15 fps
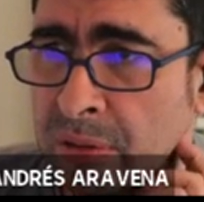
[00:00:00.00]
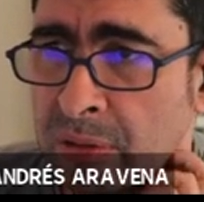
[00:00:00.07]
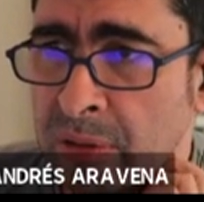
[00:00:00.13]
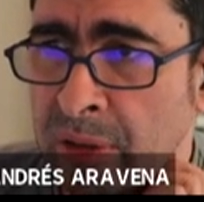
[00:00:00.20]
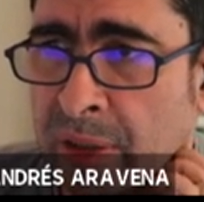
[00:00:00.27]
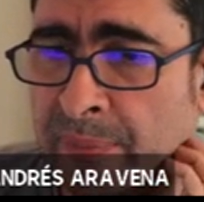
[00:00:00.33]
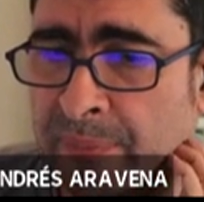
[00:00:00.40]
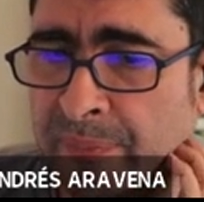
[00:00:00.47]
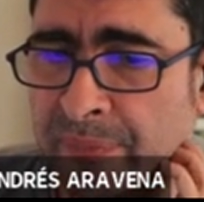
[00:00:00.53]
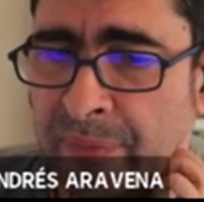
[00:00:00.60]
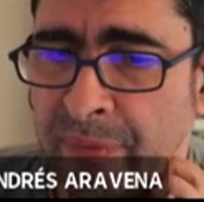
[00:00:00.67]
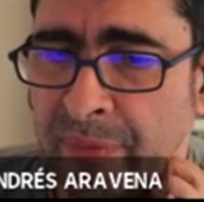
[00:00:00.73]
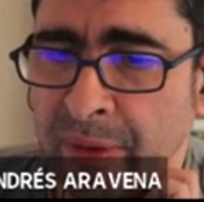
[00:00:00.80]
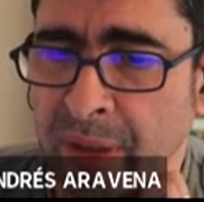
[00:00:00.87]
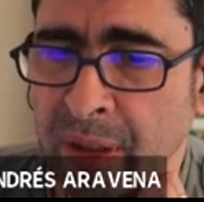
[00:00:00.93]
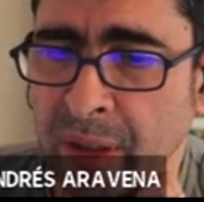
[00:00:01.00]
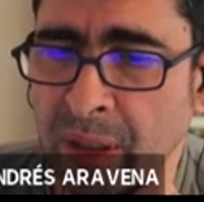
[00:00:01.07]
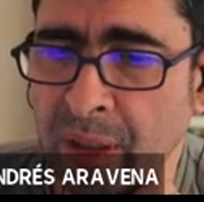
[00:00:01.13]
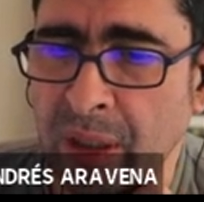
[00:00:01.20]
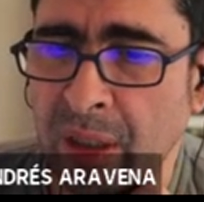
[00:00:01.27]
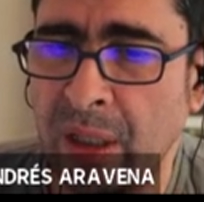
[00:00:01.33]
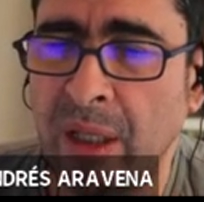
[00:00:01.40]
Okay?
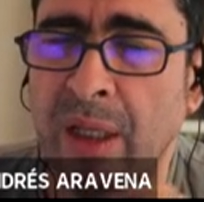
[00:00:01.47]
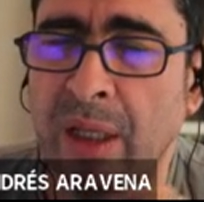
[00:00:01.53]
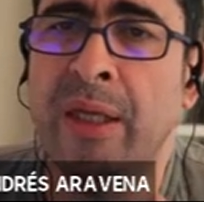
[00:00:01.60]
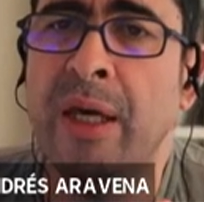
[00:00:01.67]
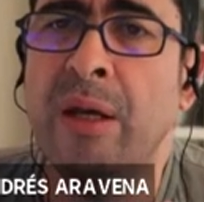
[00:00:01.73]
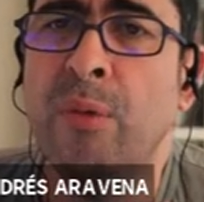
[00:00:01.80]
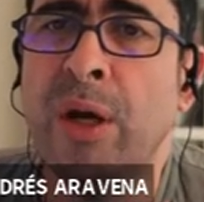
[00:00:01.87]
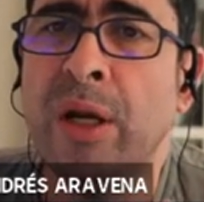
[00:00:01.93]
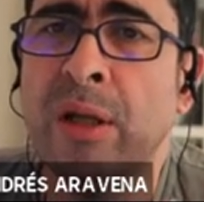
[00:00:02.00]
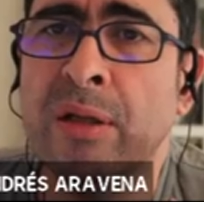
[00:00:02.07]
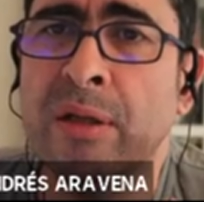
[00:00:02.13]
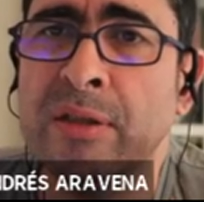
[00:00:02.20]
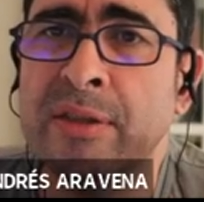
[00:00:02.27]
Here we're